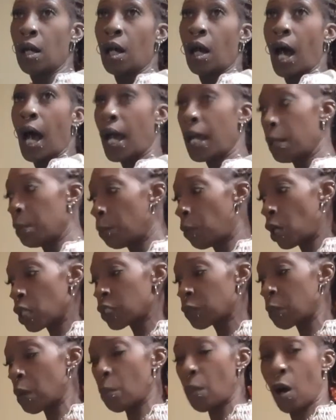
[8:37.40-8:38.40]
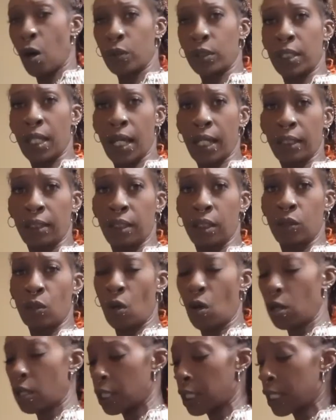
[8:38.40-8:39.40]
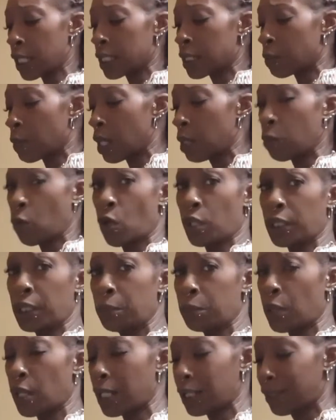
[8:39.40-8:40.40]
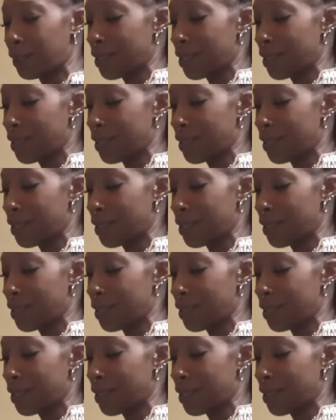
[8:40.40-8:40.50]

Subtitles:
I ain't brushed my mouth yet. The dog said I smell morning breath.